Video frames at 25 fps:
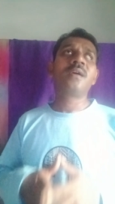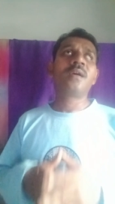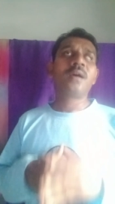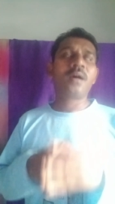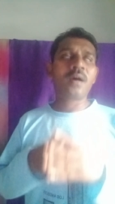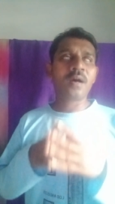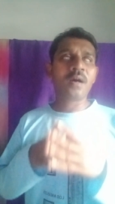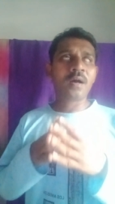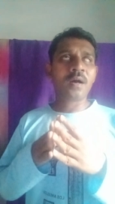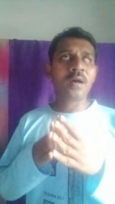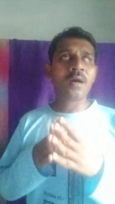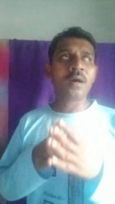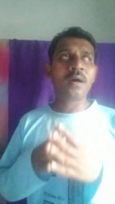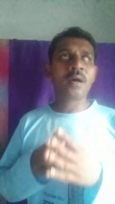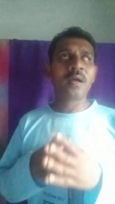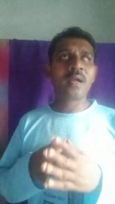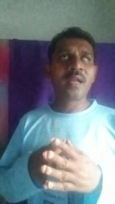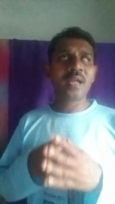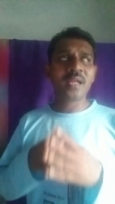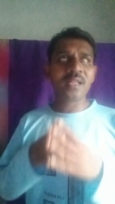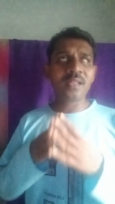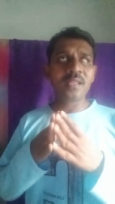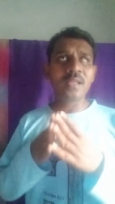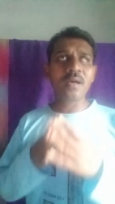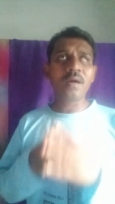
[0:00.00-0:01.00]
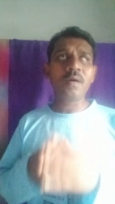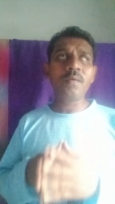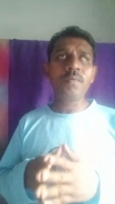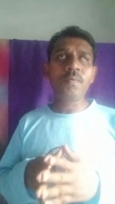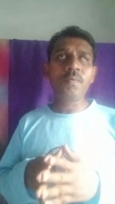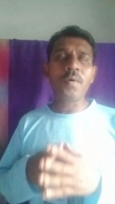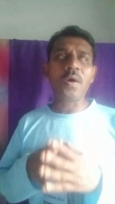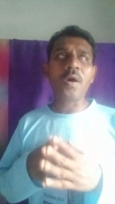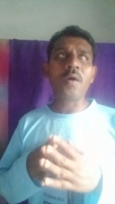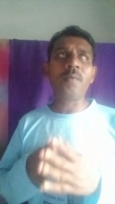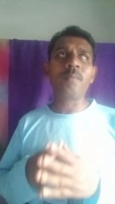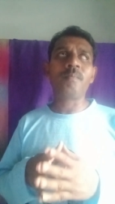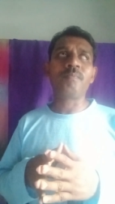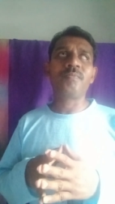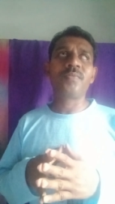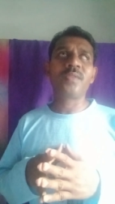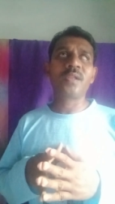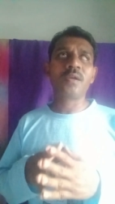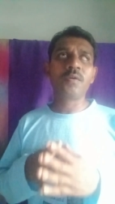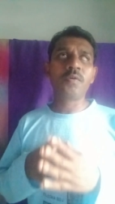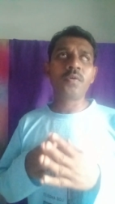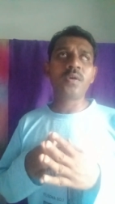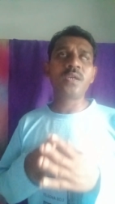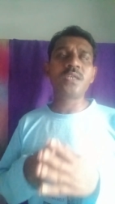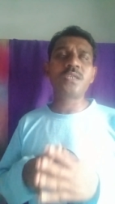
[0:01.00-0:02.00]

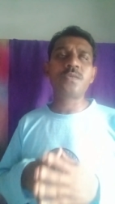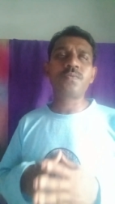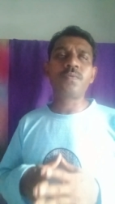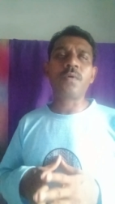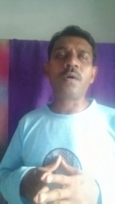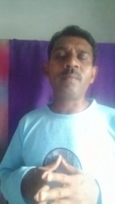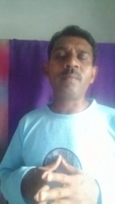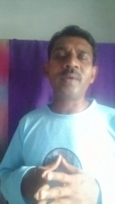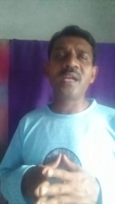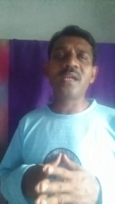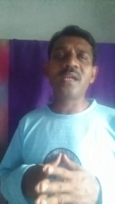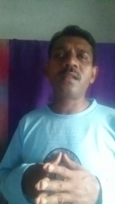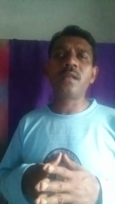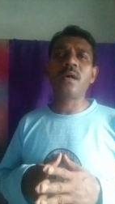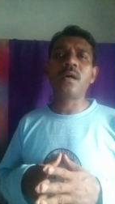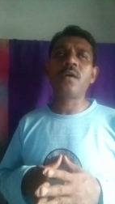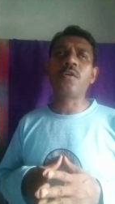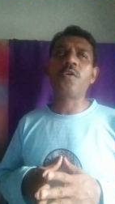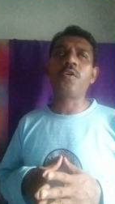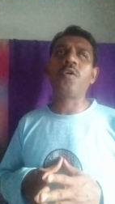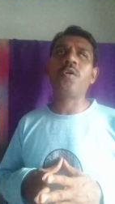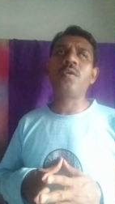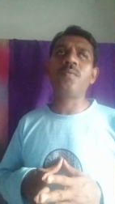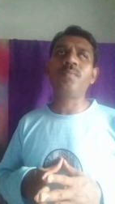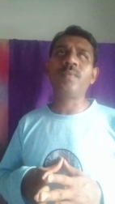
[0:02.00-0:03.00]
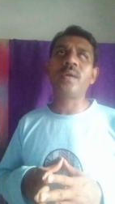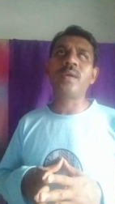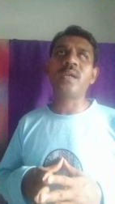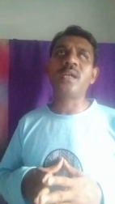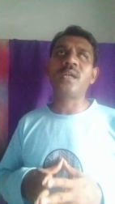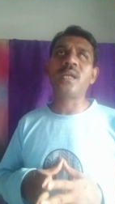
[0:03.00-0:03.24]
who is forming in the government,